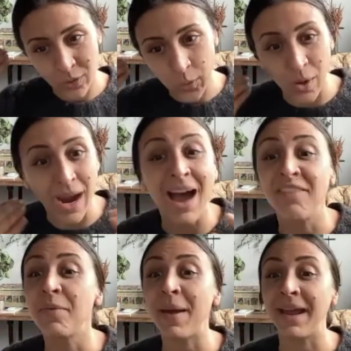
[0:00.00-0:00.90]
or
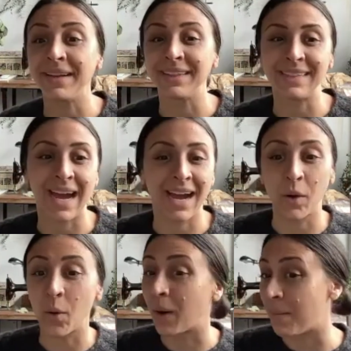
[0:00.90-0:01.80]
have a panic attack
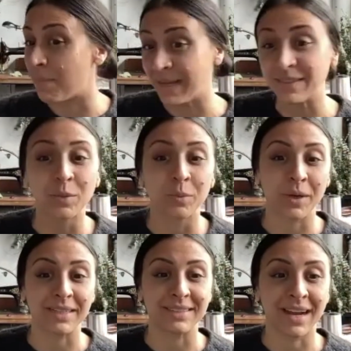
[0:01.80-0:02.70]
or a mental
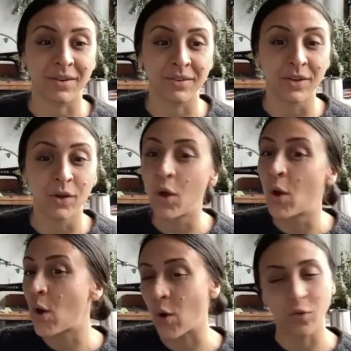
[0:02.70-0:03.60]
breakdown
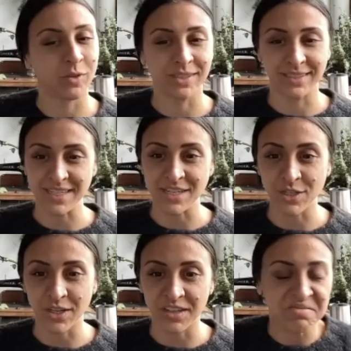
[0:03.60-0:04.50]
over a
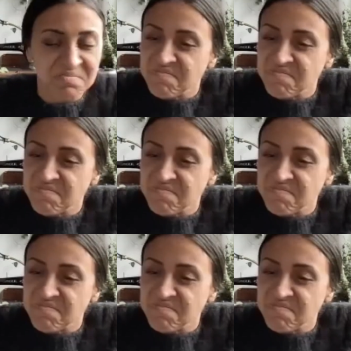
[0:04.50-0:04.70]
t-shirt.